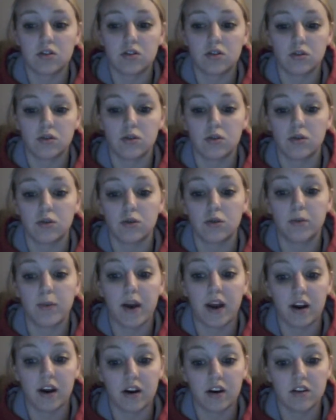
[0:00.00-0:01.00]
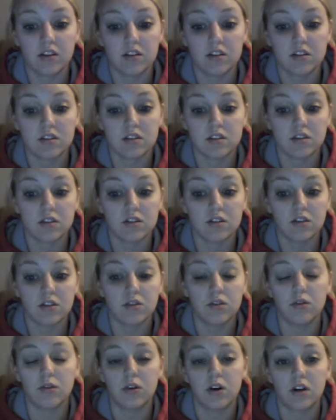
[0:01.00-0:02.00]
to parents
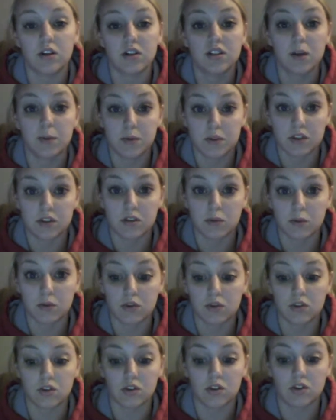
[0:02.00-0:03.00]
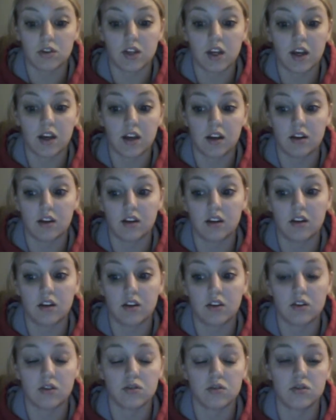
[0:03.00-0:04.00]
who are substance abusers
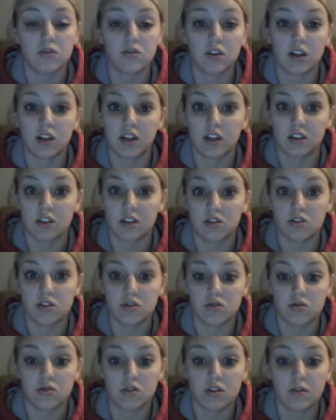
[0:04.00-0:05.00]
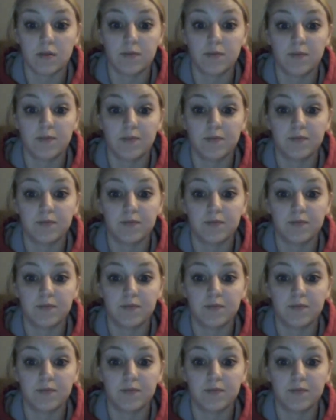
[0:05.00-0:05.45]
and those who neglect their children.